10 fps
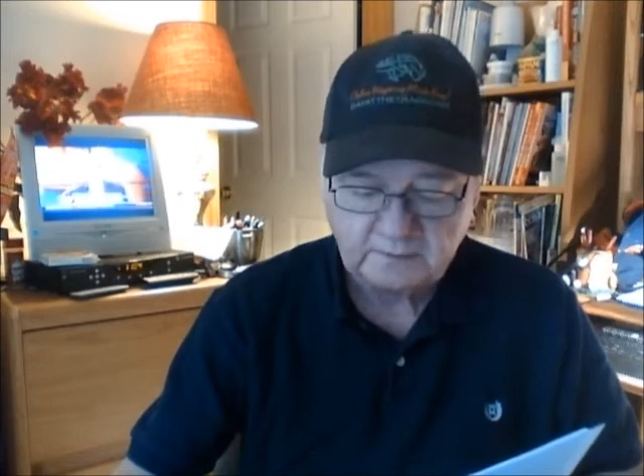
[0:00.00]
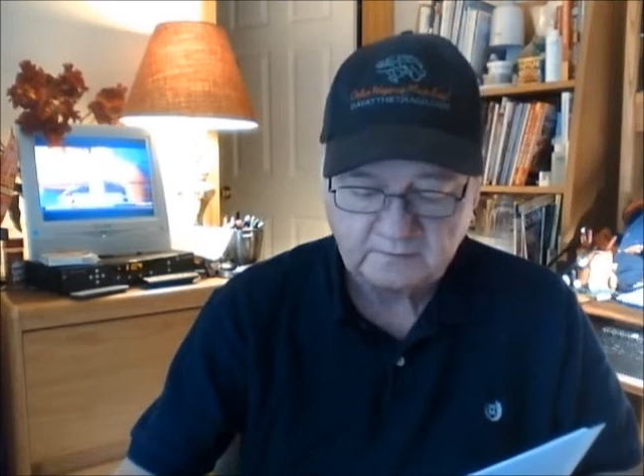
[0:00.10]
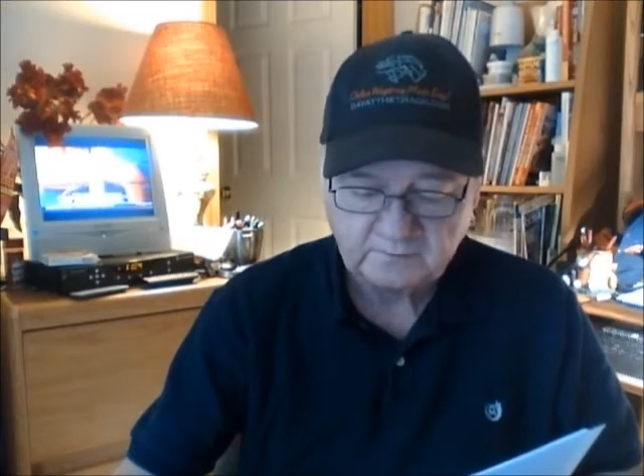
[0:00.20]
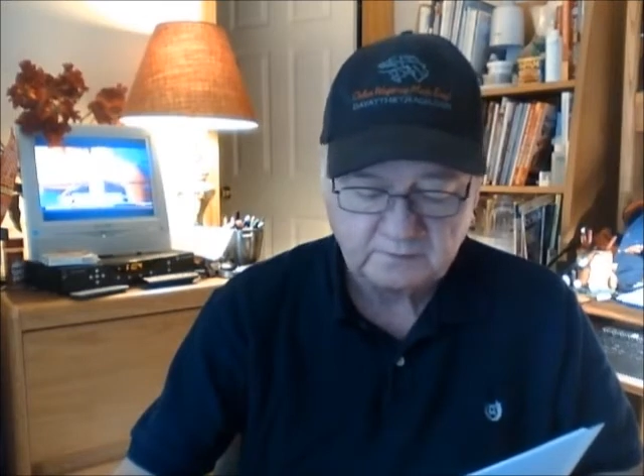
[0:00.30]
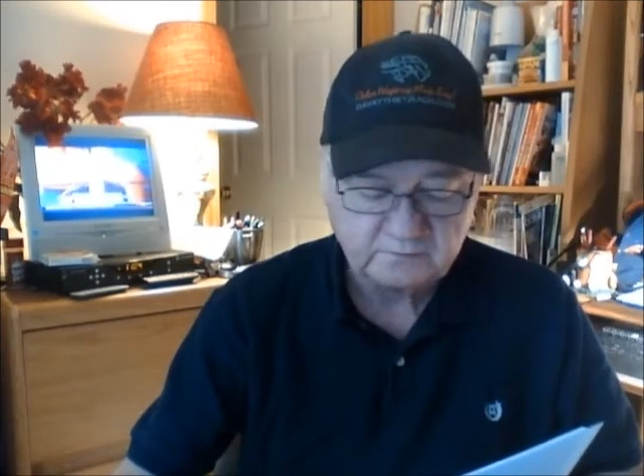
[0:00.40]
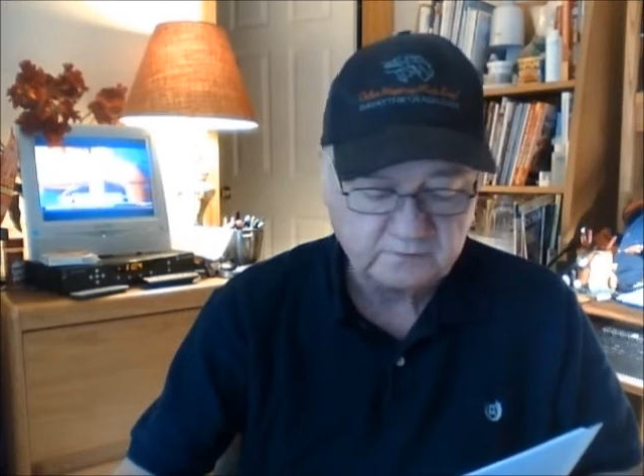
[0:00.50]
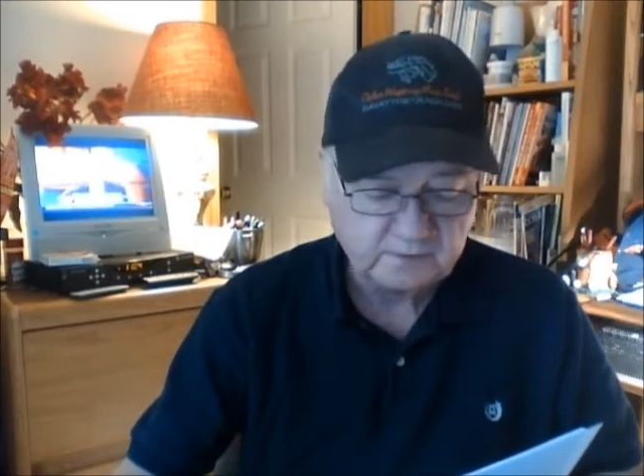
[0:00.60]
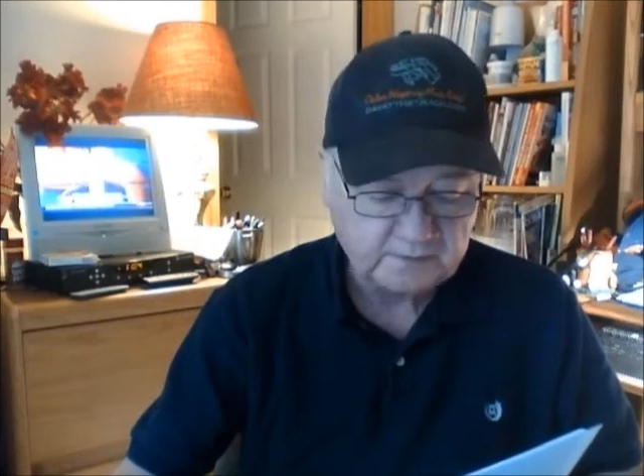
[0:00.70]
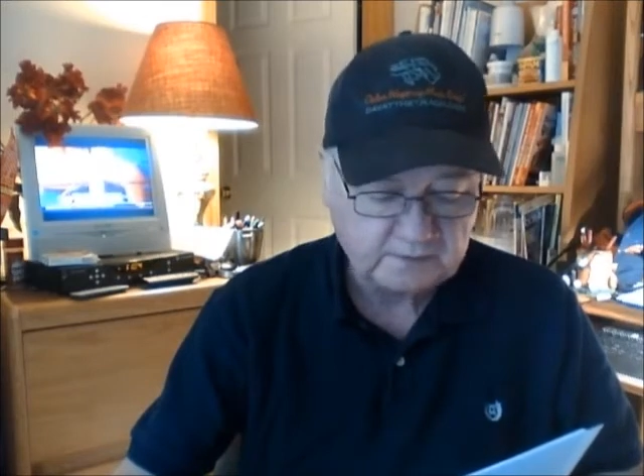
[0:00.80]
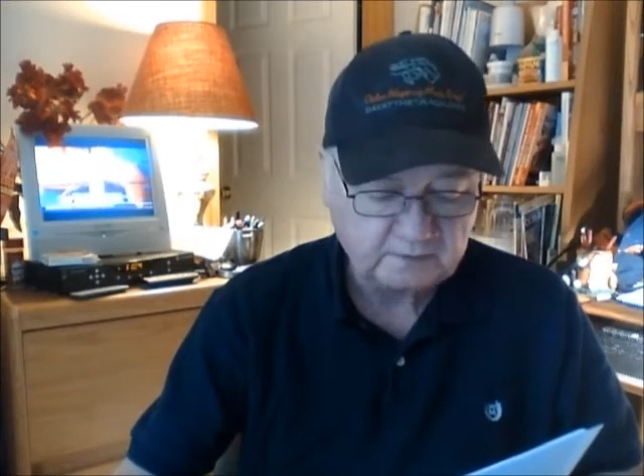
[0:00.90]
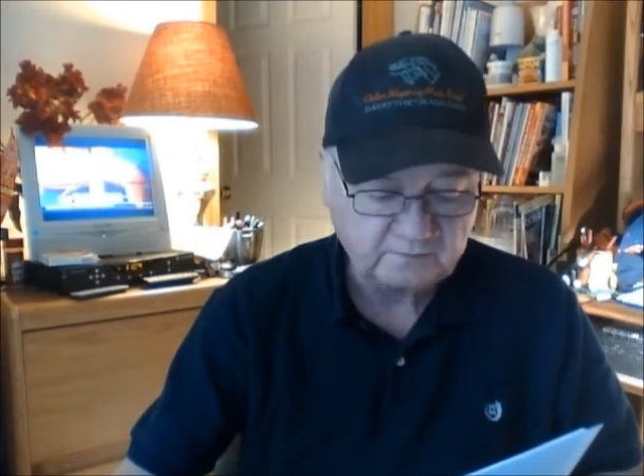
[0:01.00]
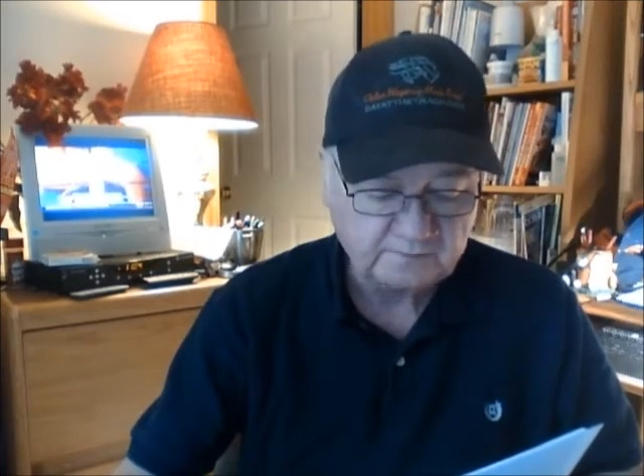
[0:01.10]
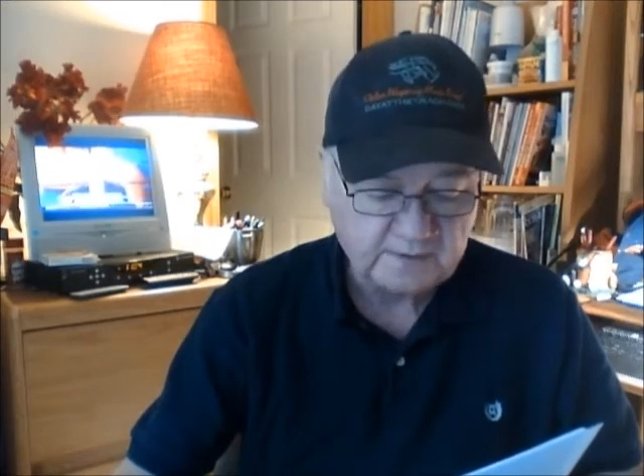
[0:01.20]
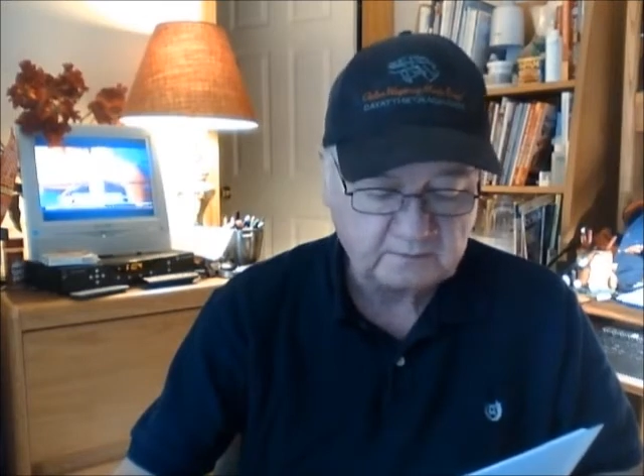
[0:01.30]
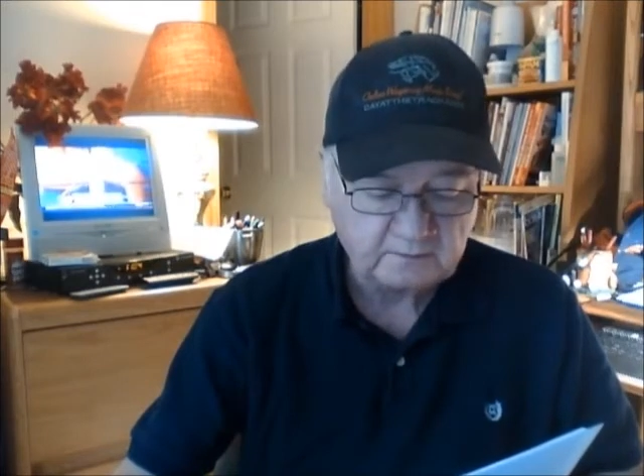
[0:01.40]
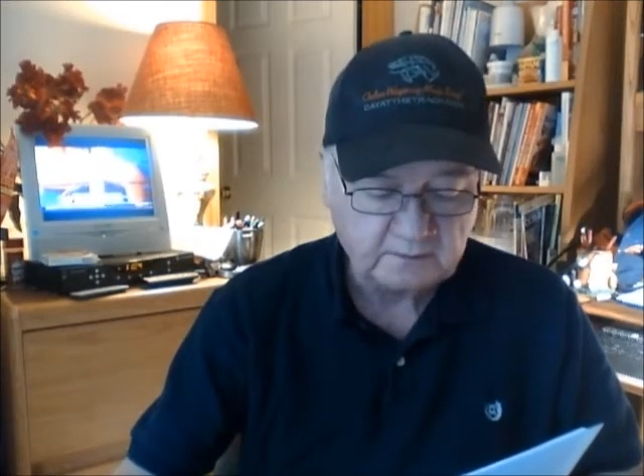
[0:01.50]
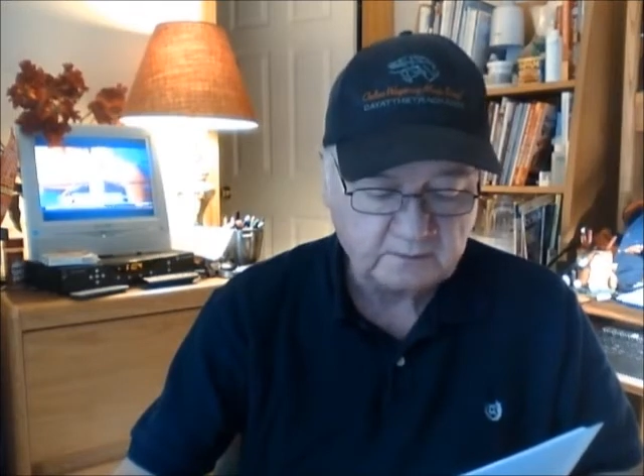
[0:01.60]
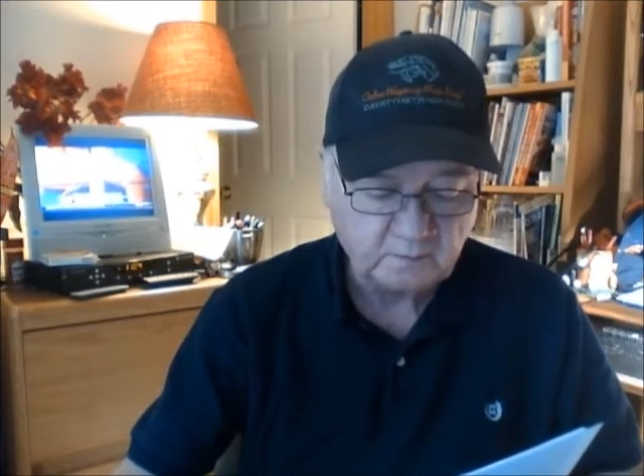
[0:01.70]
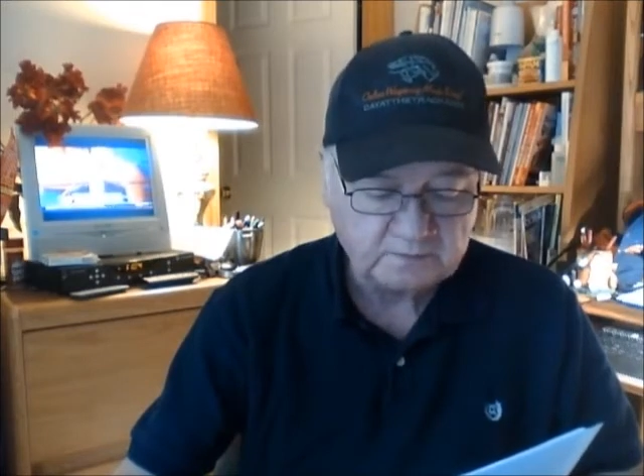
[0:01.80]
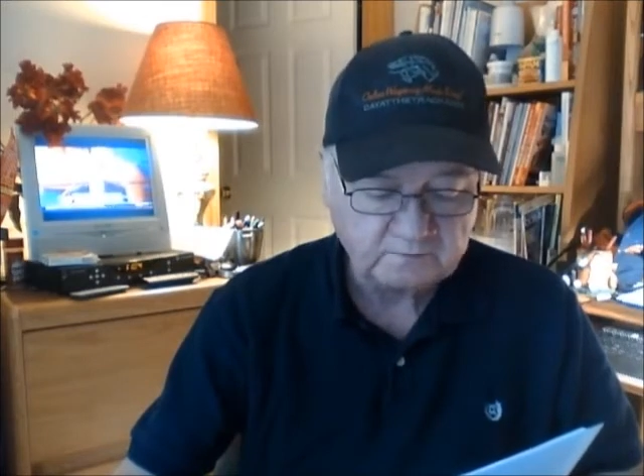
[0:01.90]
has posted a pair of power
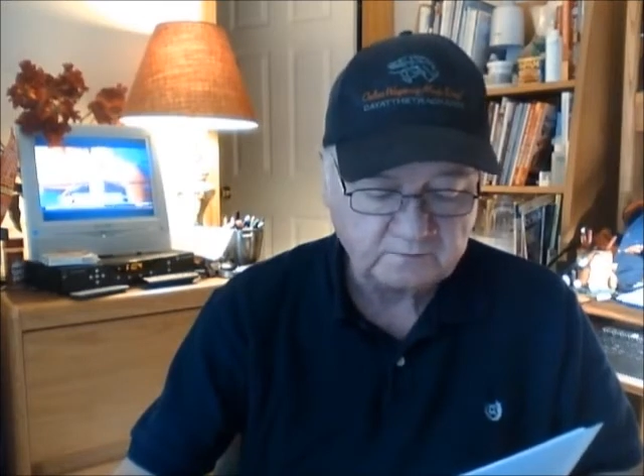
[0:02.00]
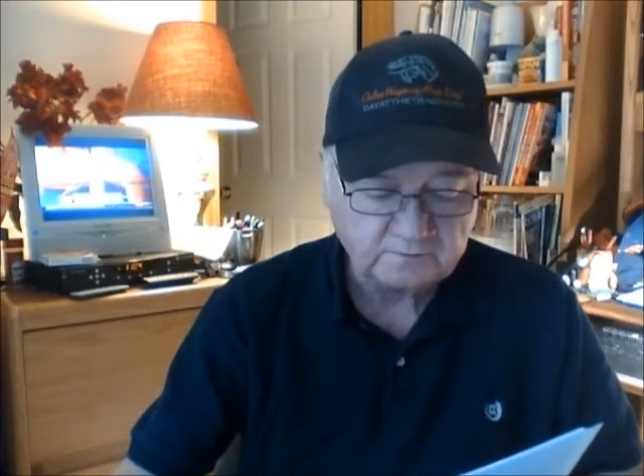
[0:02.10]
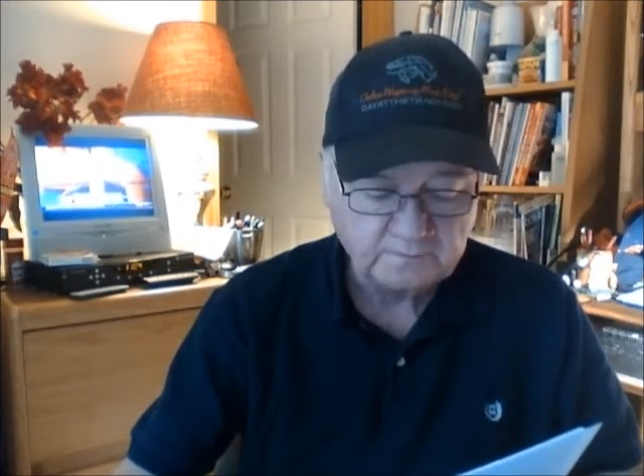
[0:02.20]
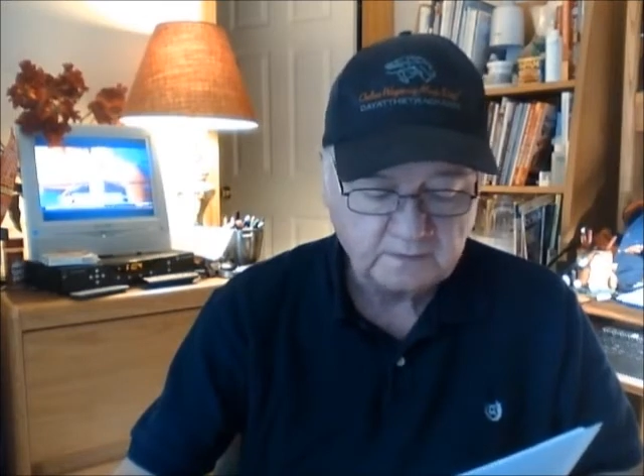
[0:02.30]
run wins